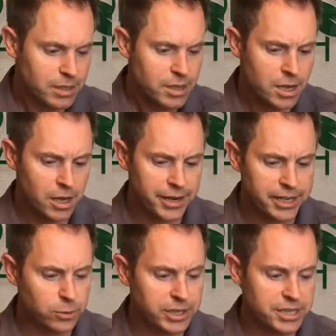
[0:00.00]
The
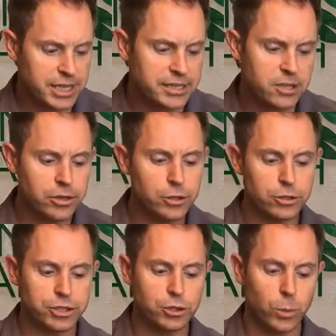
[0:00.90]
next one is there a
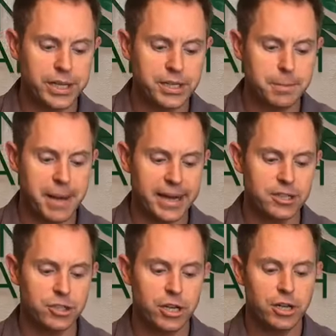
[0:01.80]
nutritional way to
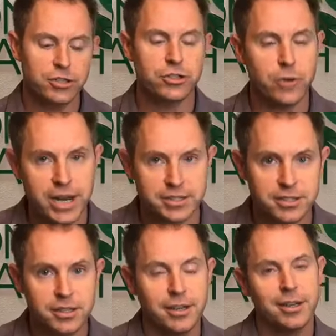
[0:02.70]
manage
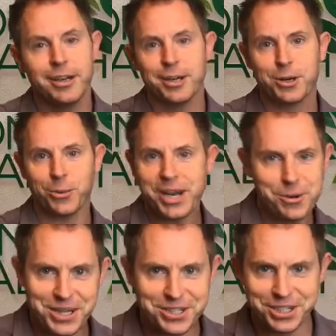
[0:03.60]
stress? Great
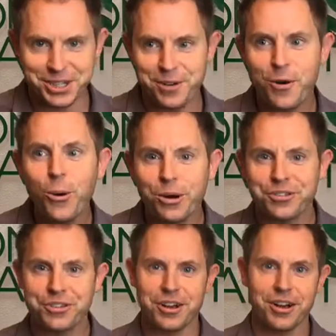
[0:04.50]
question. Of
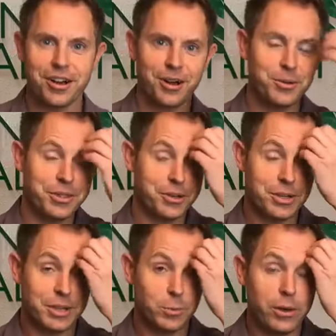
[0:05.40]
course,
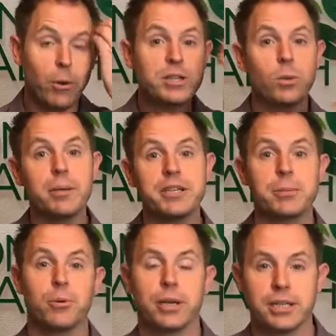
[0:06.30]
we always want to be
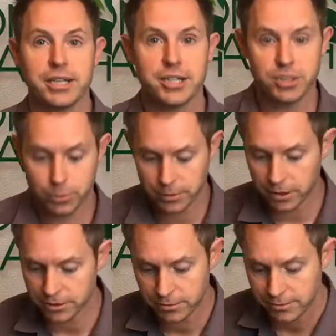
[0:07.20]
supporting digestion,
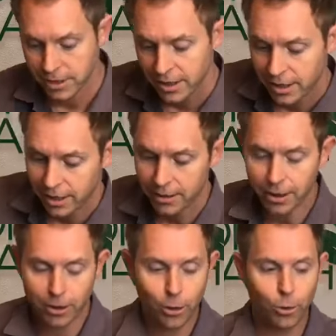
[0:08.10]

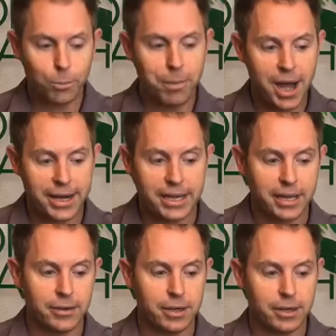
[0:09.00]
our whole
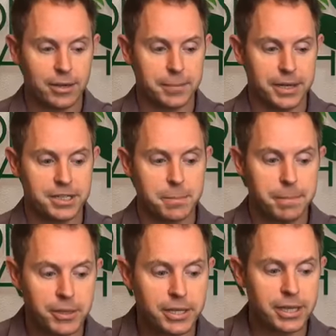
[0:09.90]
body and its
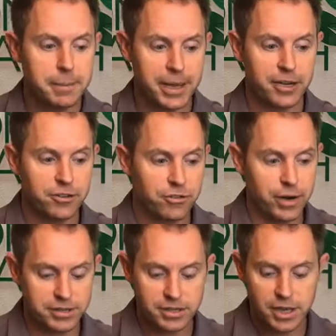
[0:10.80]
ability to manage
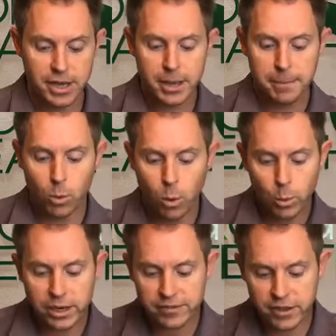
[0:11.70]
stress. But what
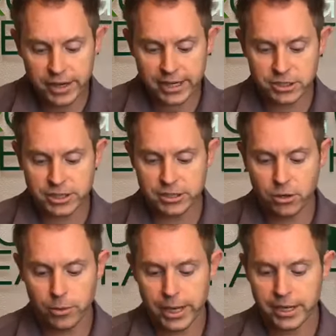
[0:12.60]
we have done actually is
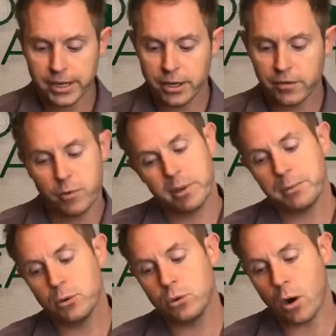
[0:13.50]
created here for
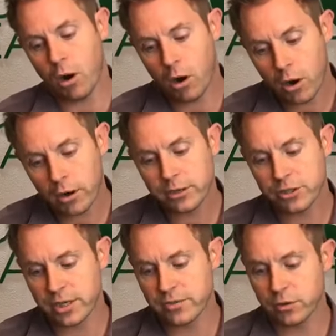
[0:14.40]
people who are
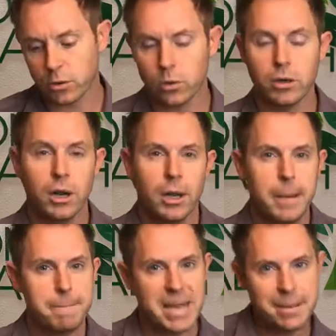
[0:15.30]
stressful, or
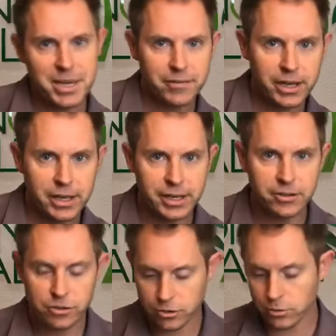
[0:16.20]
maybe even getting
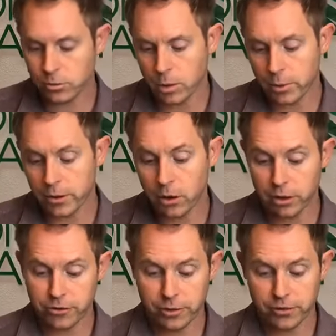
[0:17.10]
into what we call
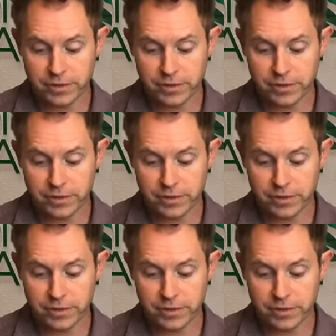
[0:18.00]
adrenal